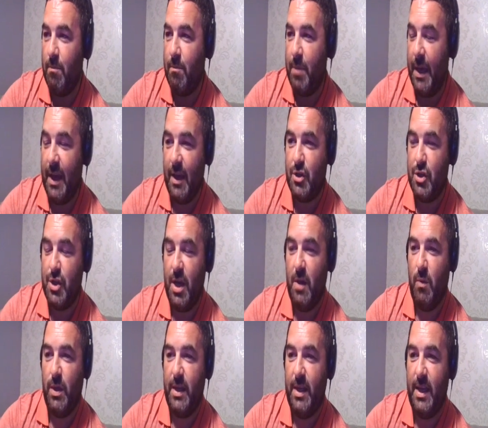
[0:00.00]

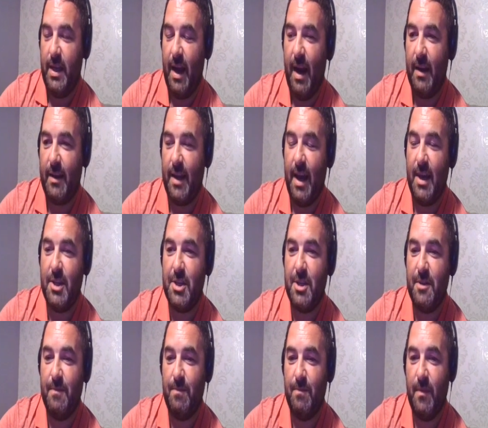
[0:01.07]
PSG would need hard cash,
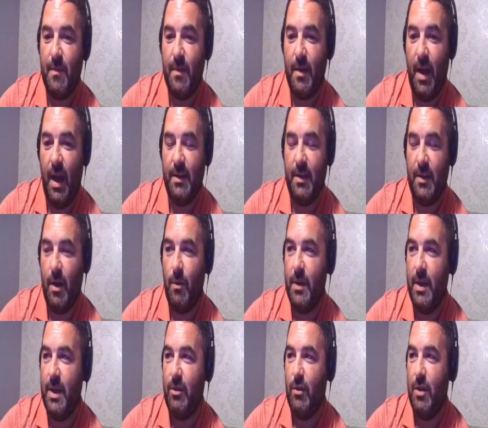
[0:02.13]
and they don't
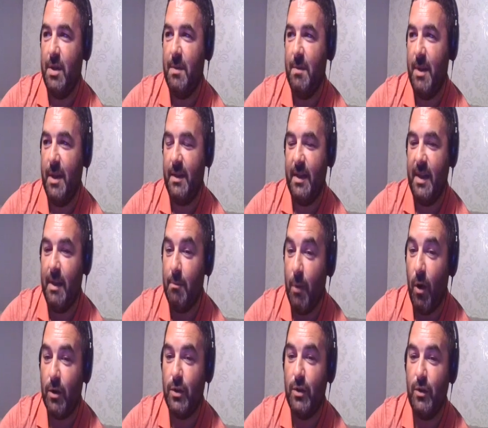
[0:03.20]
need 90 million. They need
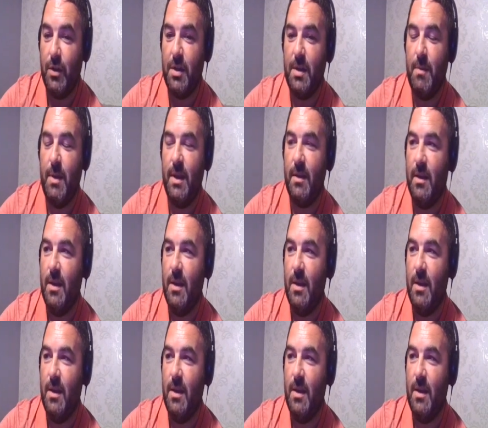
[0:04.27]
more than 90 million.